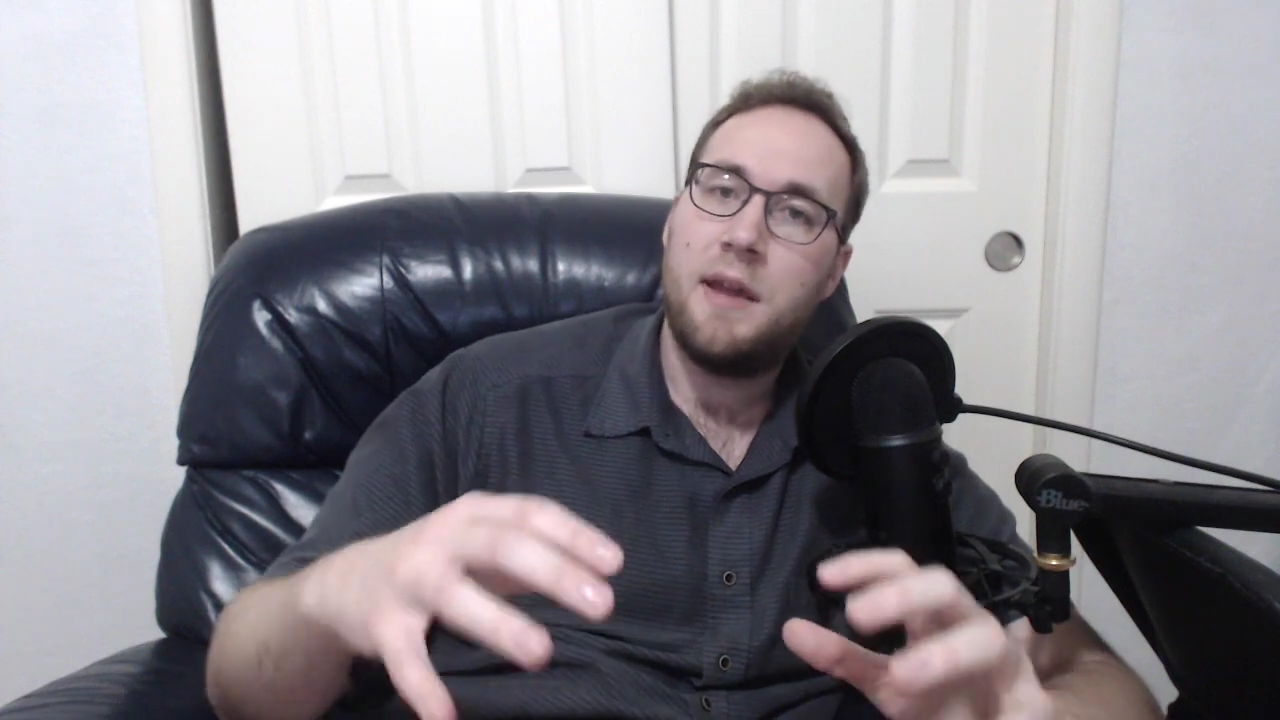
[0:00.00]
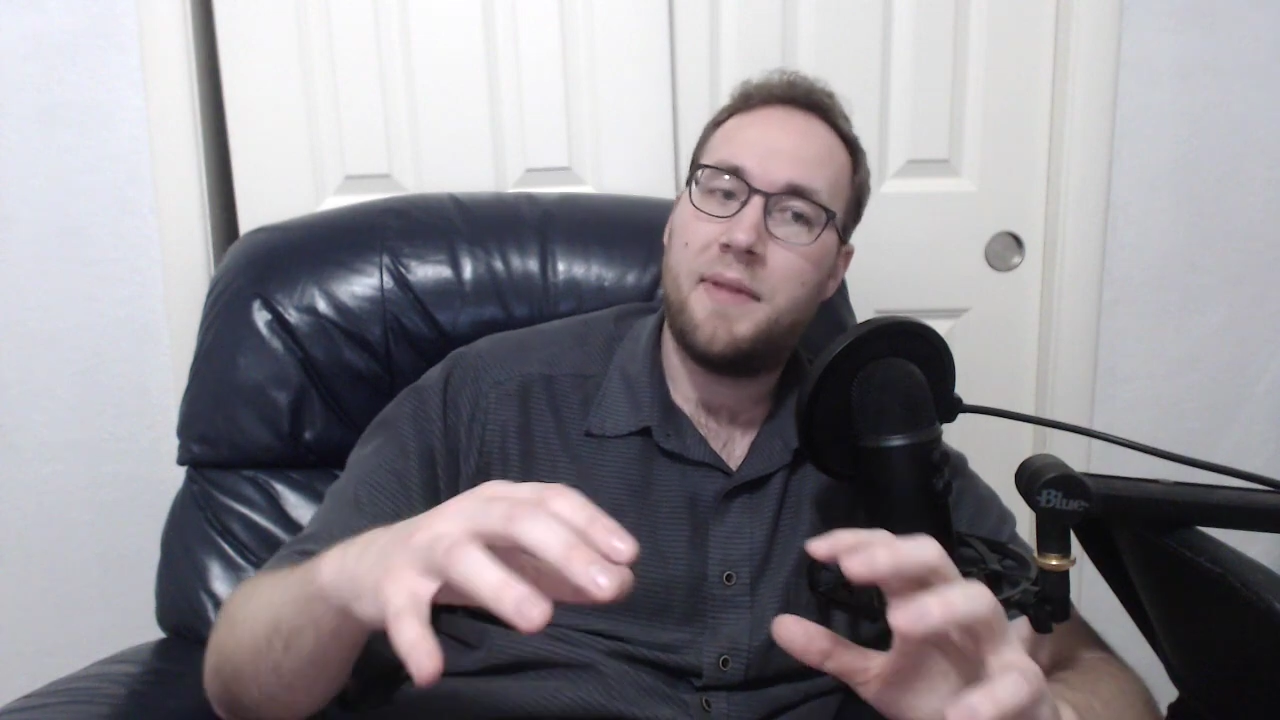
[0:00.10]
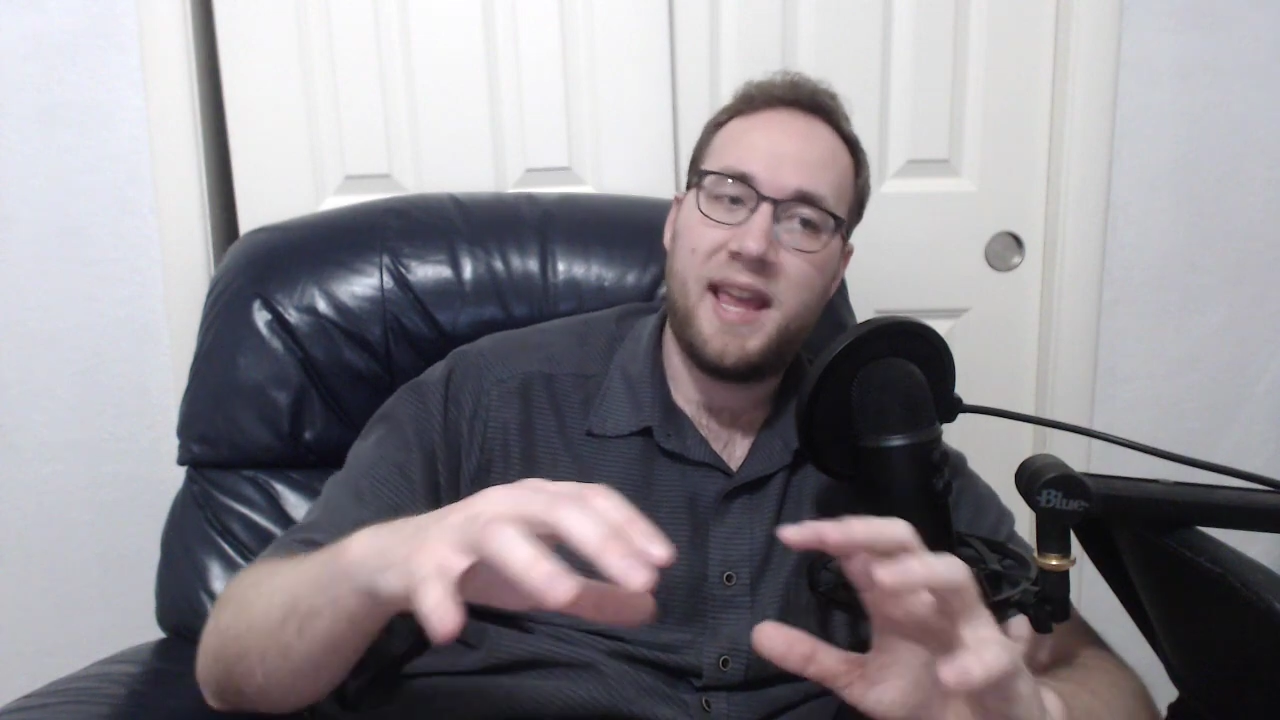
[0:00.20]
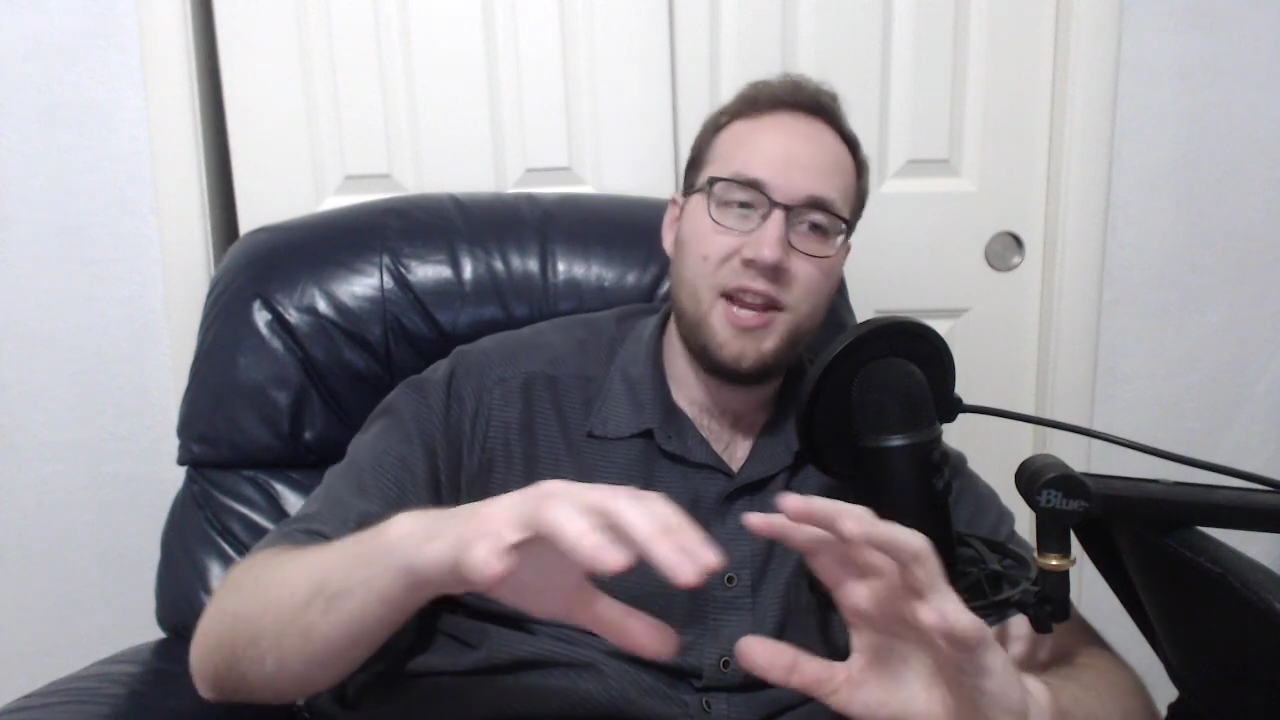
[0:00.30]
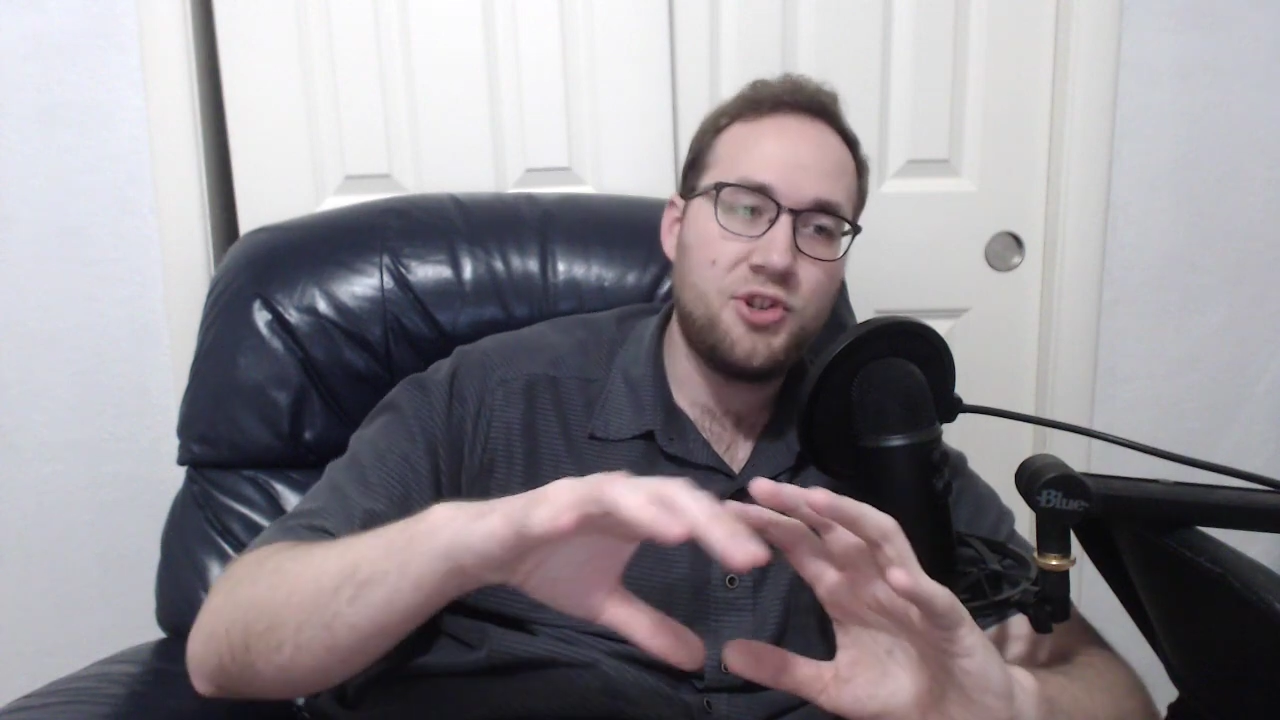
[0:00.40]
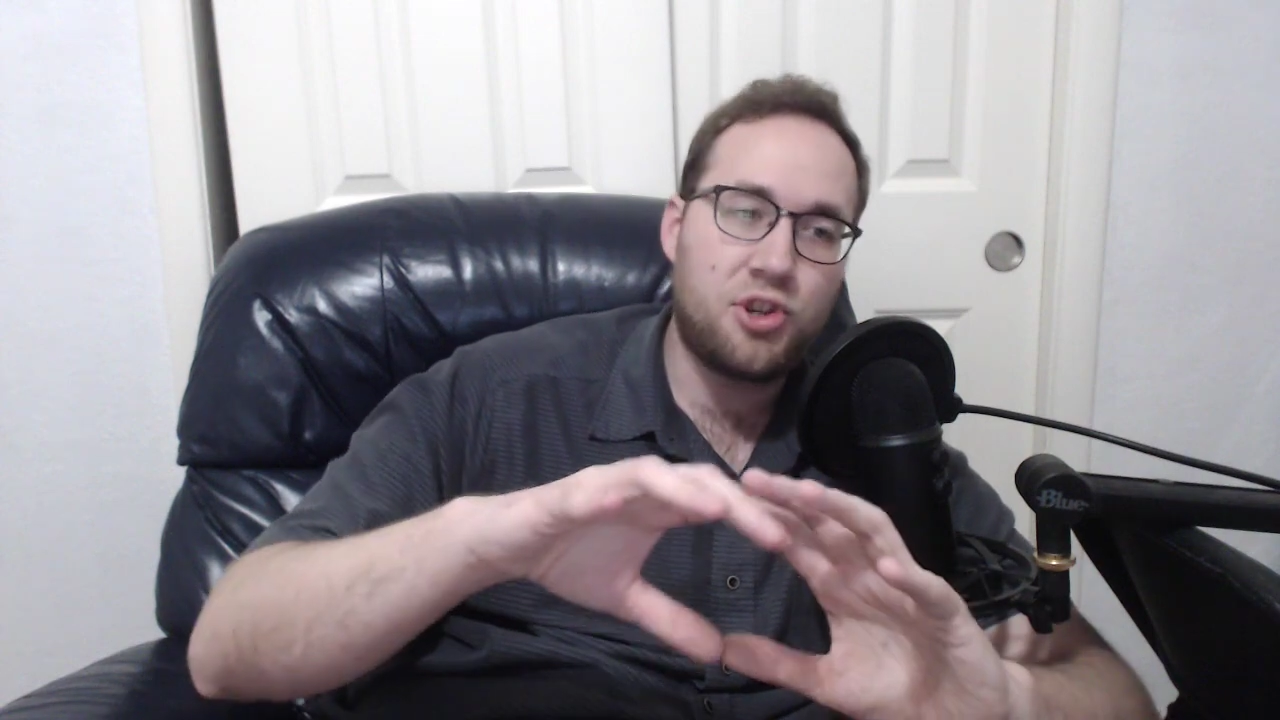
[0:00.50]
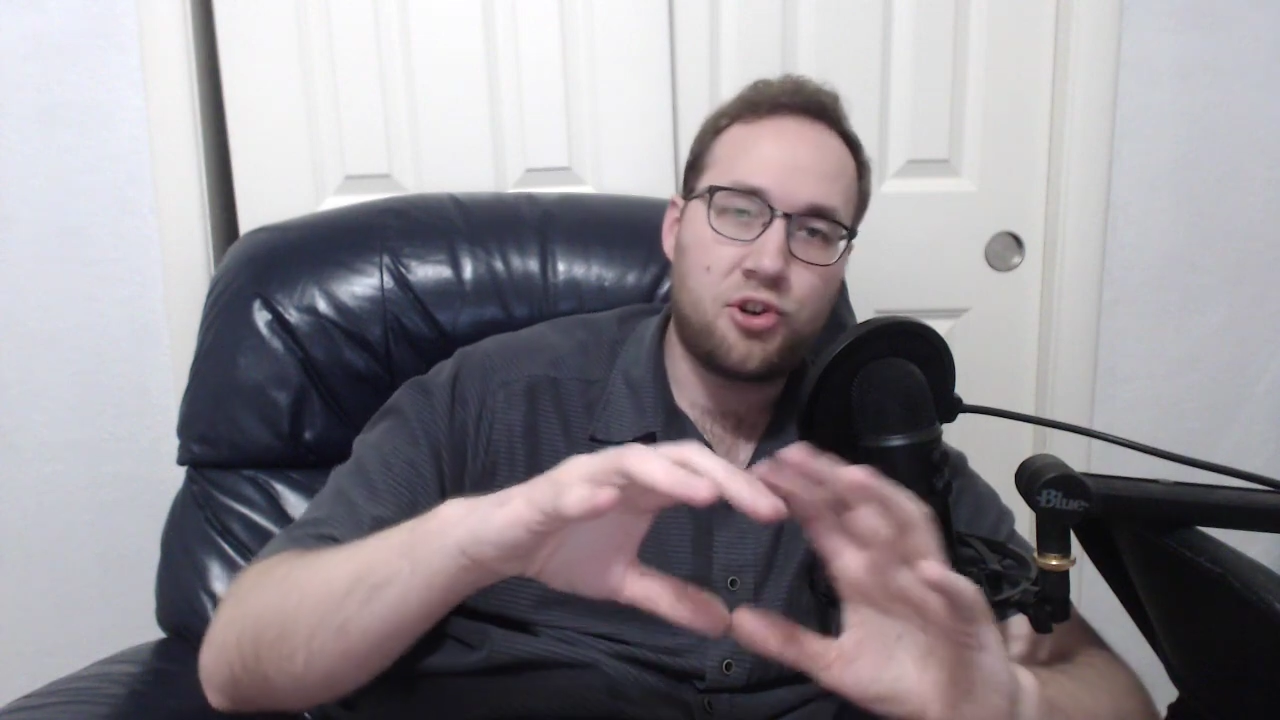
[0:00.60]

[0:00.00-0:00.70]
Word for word: that he just